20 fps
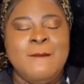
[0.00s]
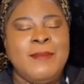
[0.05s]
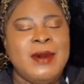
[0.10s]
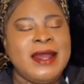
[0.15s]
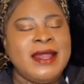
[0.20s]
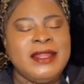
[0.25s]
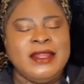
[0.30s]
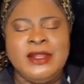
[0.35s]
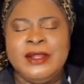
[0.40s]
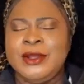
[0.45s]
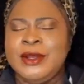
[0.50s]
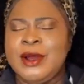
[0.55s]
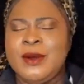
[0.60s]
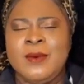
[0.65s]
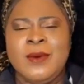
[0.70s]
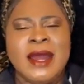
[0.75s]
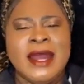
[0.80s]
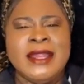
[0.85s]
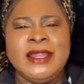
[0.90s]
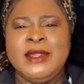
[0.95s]
But you know
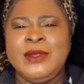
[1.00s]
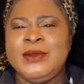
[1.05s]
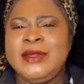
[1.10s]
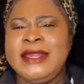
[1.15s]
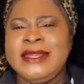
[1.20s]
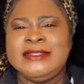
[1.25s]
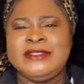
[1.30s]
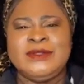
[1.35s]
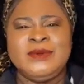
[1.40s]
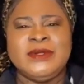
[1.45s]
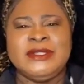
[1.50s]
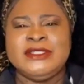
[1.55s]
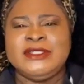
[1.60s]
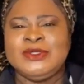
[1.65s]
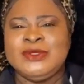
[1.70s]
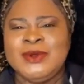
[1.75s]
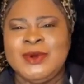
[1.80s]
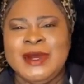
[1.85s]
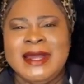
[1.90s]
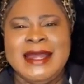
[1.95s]
what? You need to
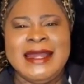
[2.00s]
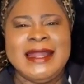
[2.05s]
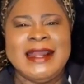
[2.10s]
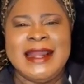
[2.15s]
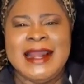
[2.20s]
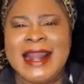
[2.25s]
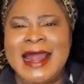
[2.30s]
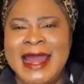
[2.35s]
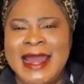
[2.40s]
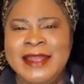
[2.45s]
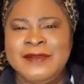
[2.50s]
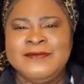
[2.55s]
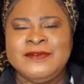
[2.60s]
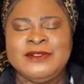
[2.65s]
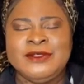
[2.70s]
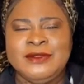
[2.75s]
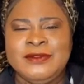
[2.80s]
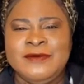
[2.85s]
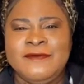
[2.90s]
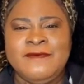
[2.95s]
enjoy
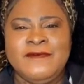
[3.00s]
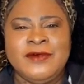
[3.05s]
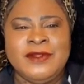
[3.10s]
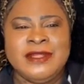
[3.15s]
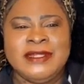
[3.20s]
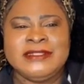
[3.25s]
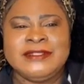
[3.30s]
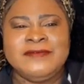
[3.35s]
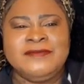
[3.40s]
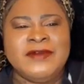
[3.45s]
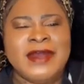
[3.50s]
life to the fullest.